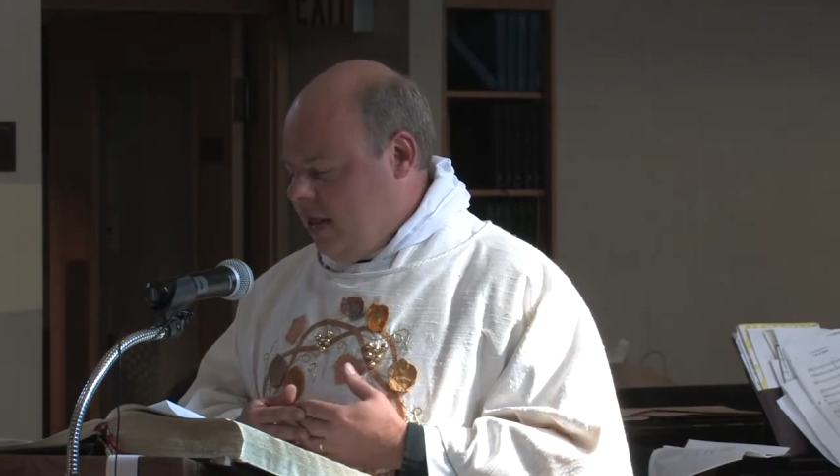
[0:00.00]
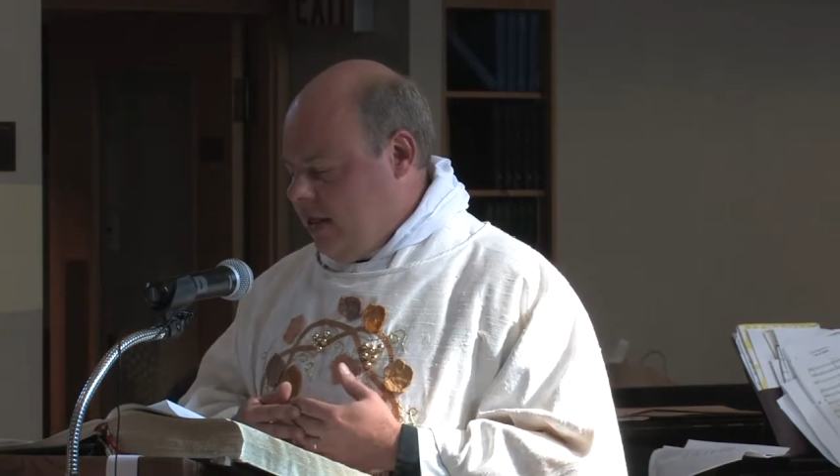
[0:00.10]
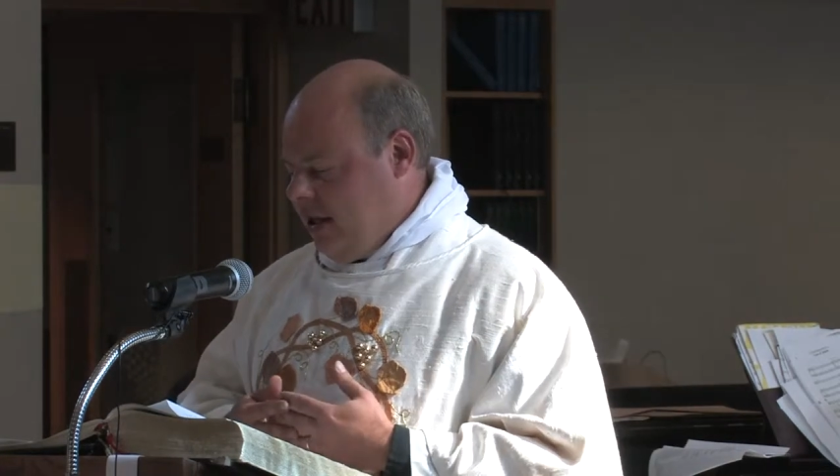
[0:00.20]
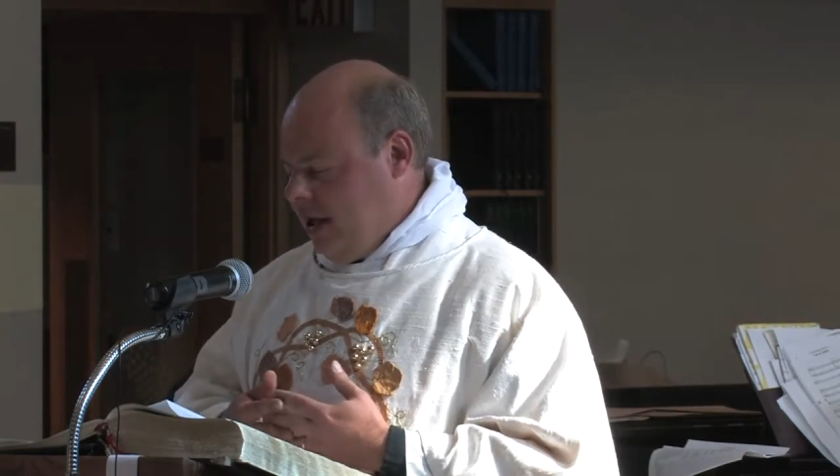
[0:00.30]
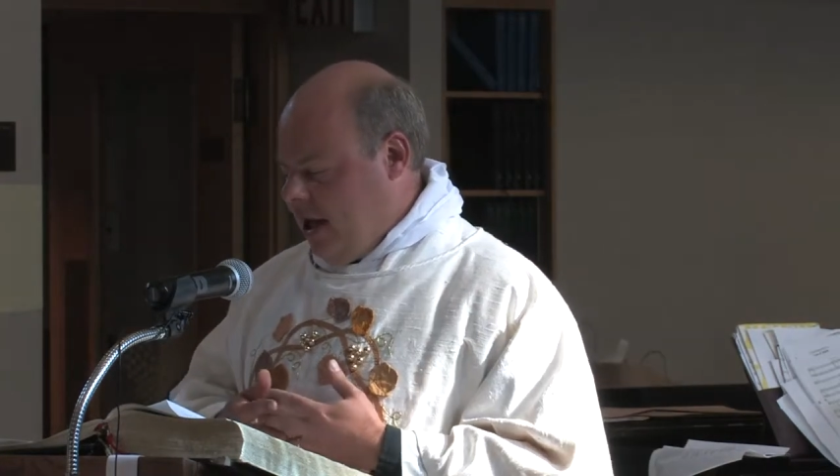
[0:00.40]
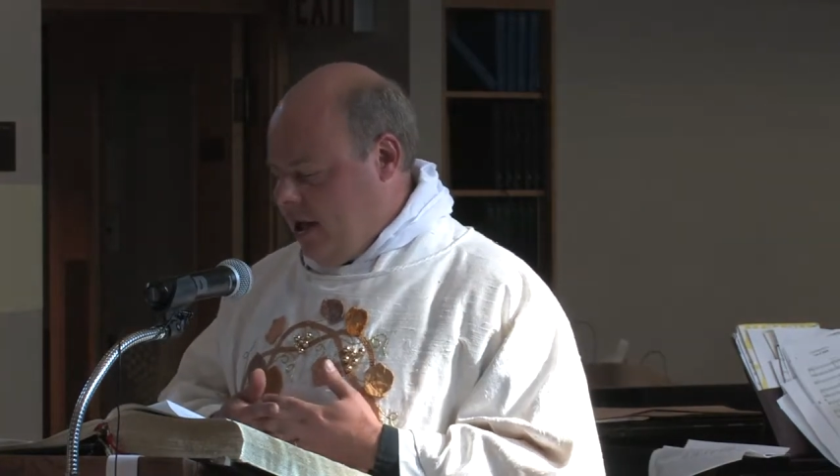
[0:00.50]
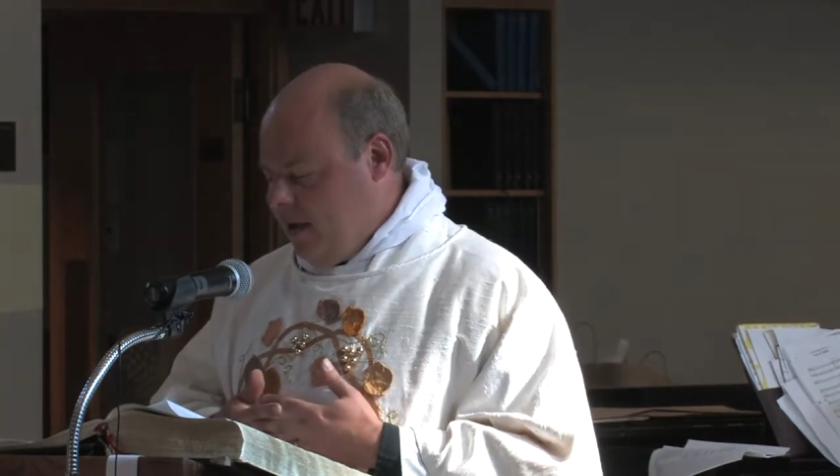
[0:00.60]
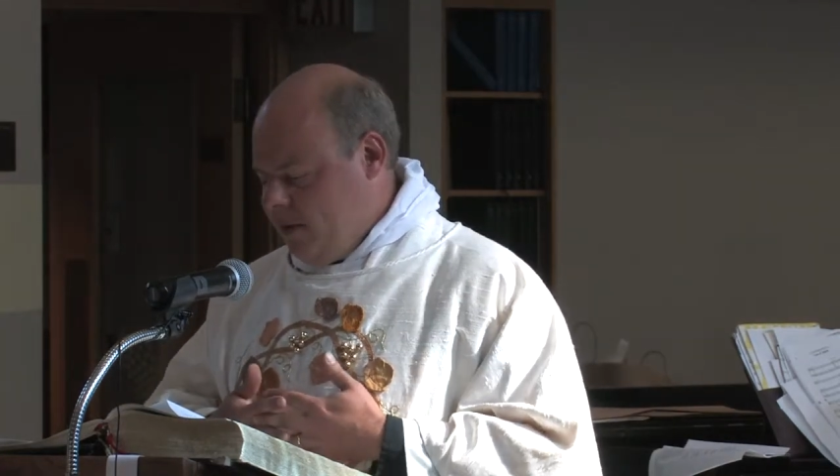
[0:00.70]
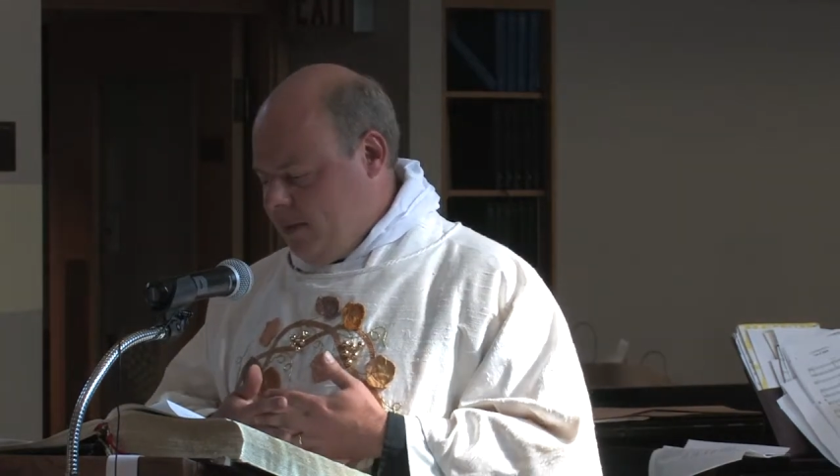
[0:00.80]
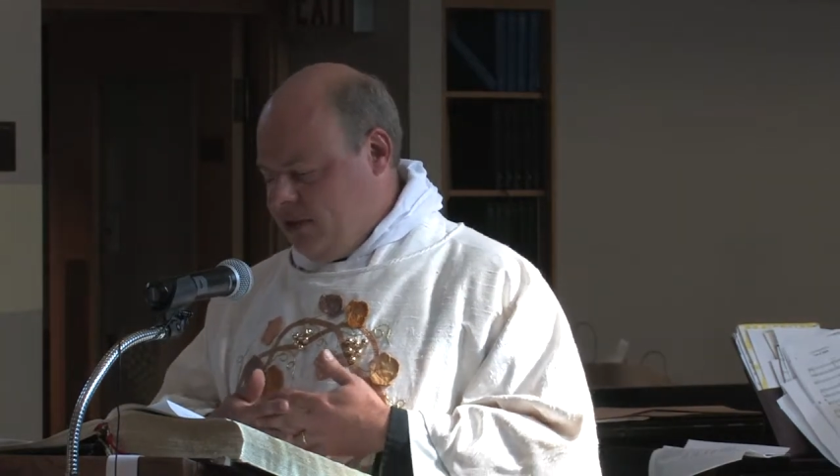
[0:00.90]
the,
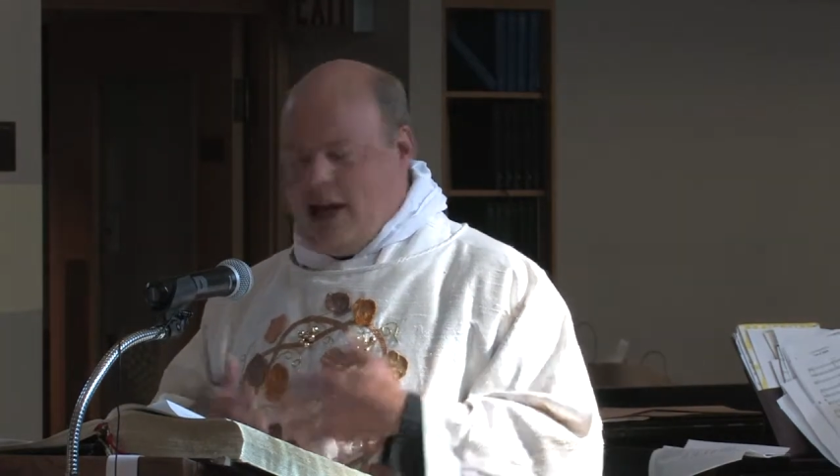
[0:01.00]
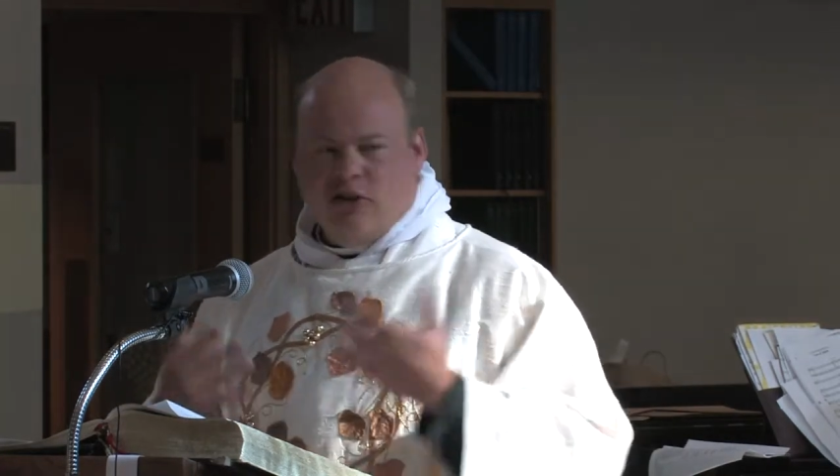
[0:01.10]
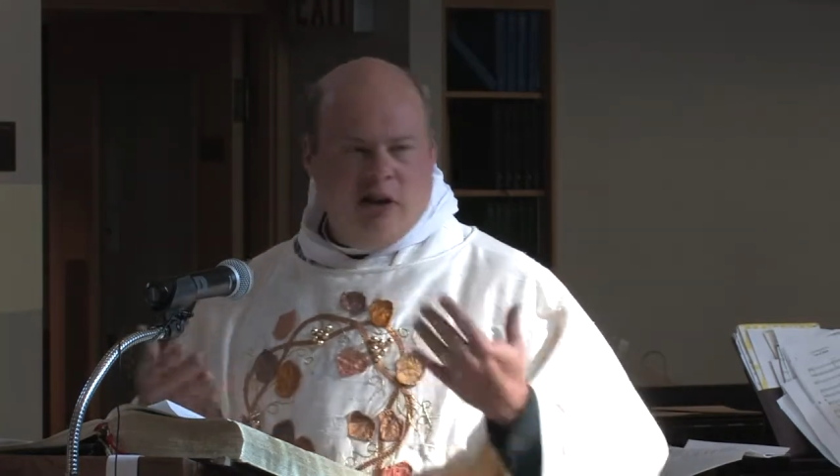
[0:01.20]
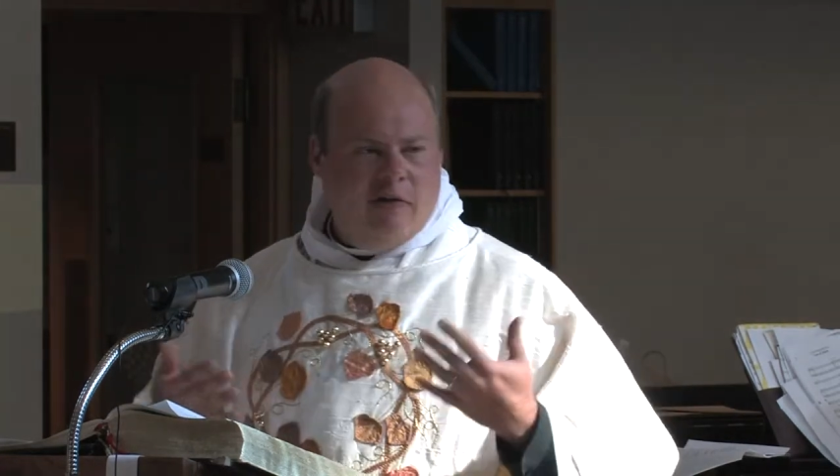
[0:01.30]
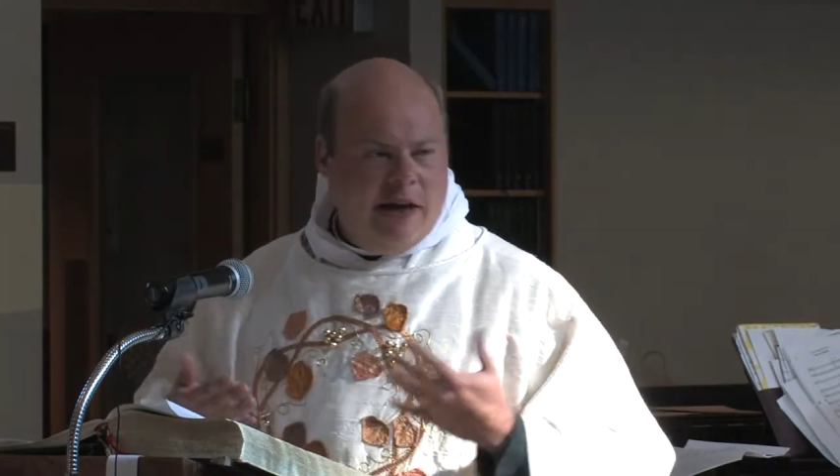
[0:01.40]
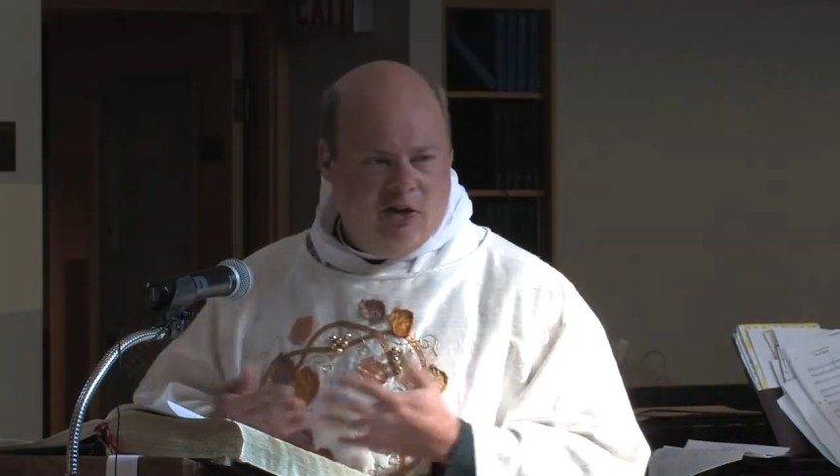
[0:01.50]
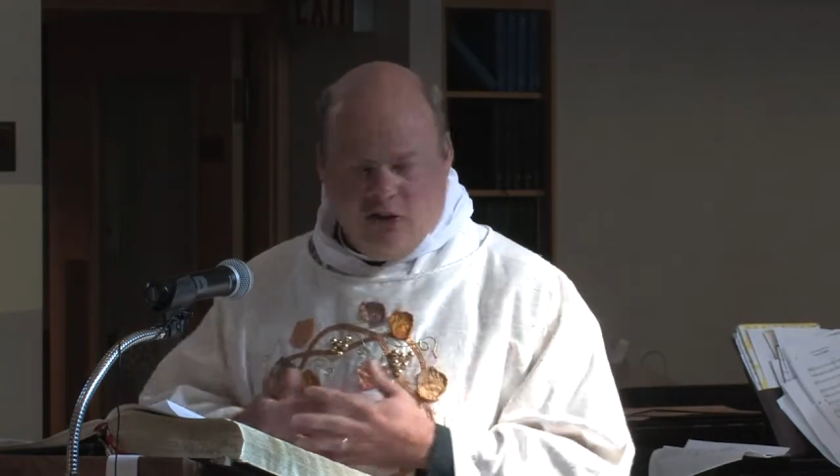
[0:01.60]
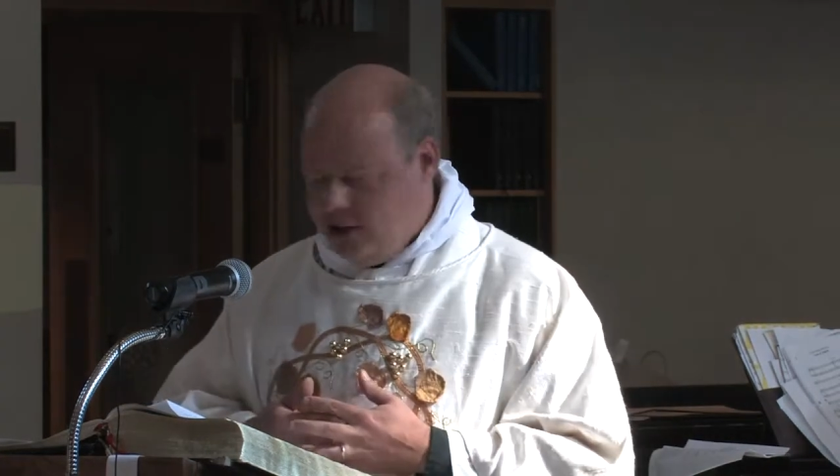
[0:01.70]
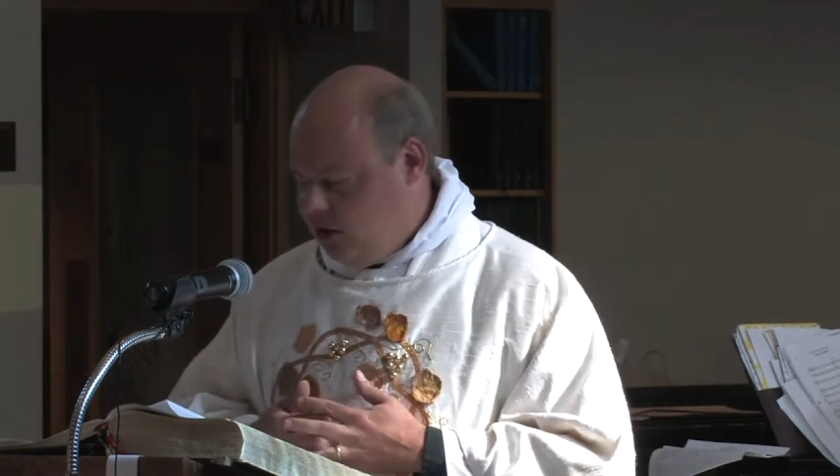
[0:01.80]
uh, the protection of angels